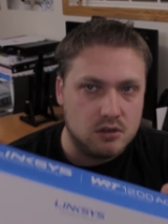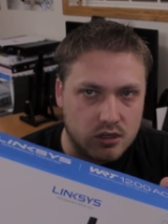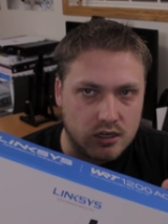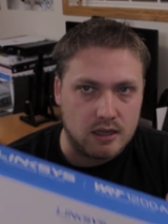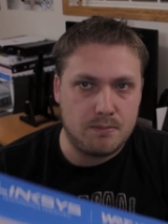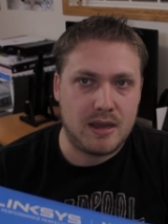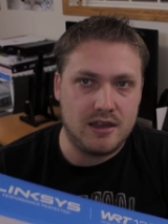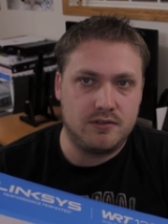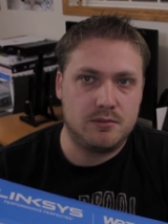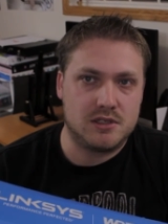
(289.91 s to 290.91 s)
You're going to get
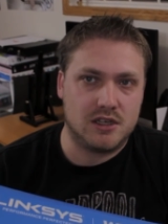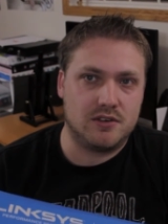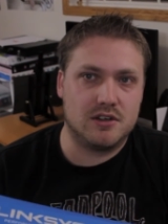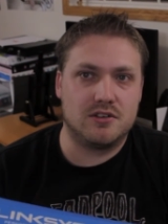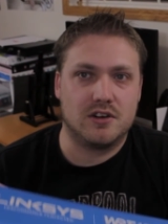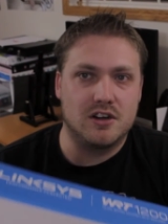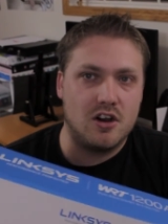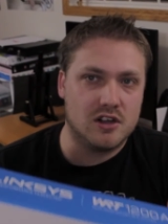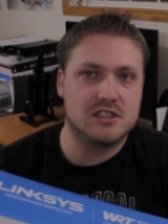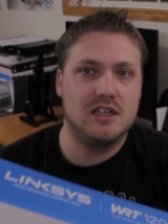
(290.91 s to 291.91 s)
banned from servers for
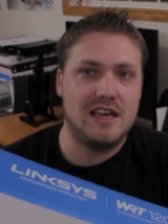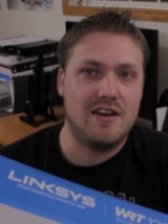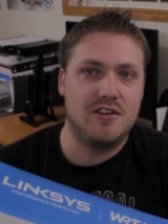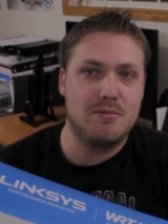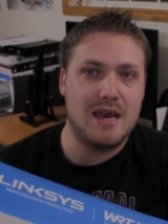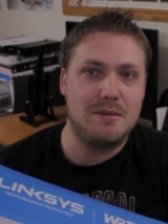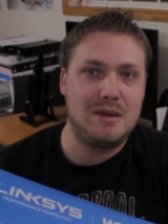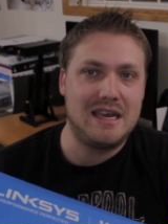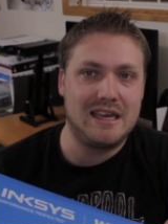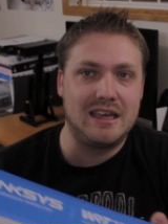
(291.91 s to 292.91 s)
constantly having bad
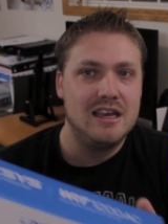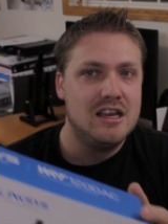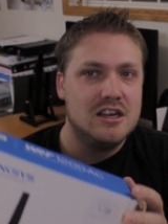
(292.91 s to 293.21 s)
ping.